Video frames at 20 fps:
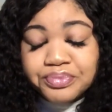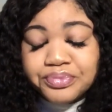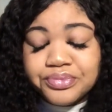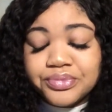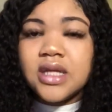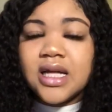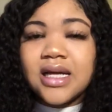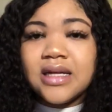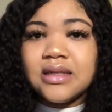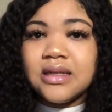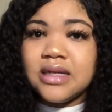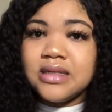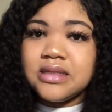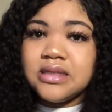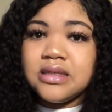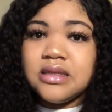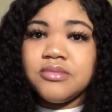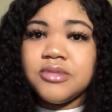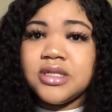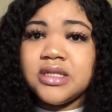Like, that's
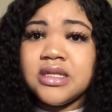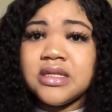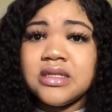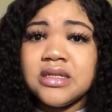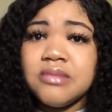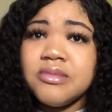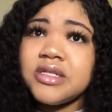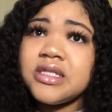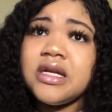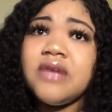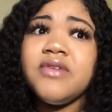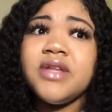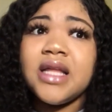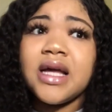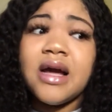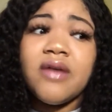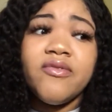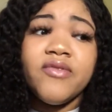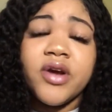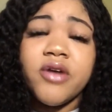number 6. Number 7,
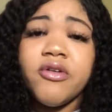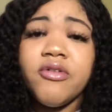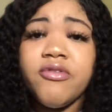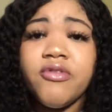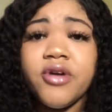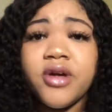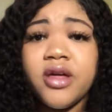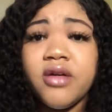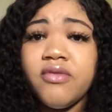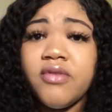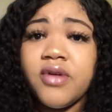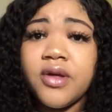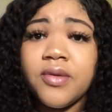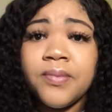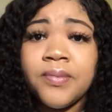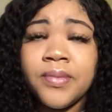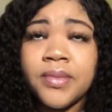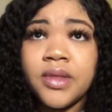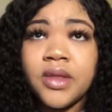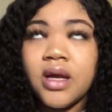like, I'm very forgiving.
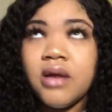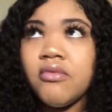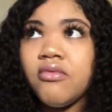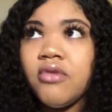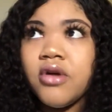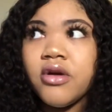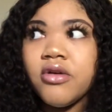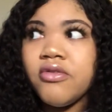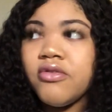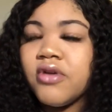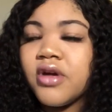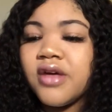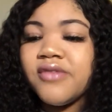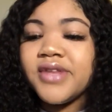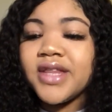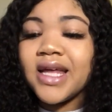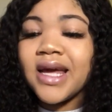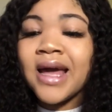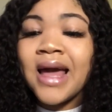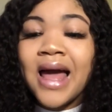I'm very forgiving.
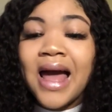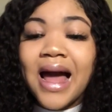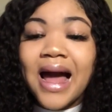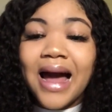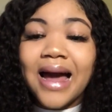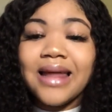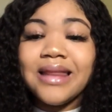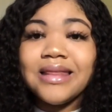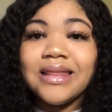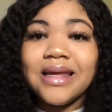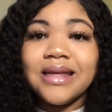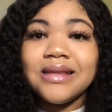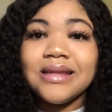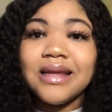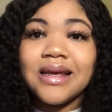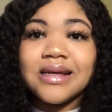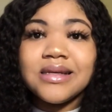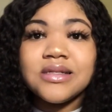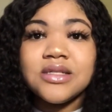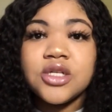Like, I let
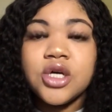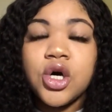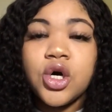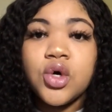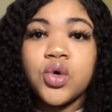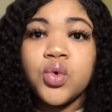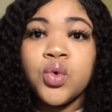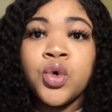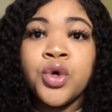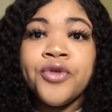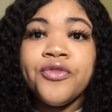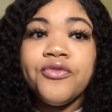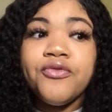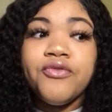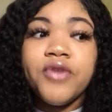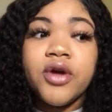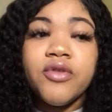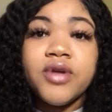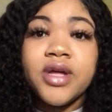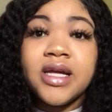things go
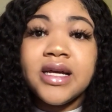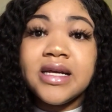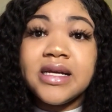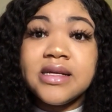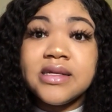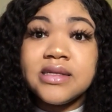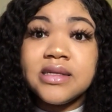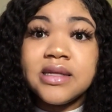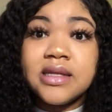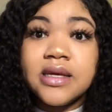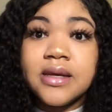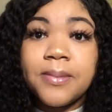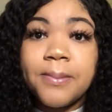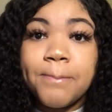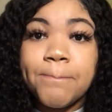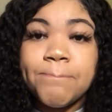very easily.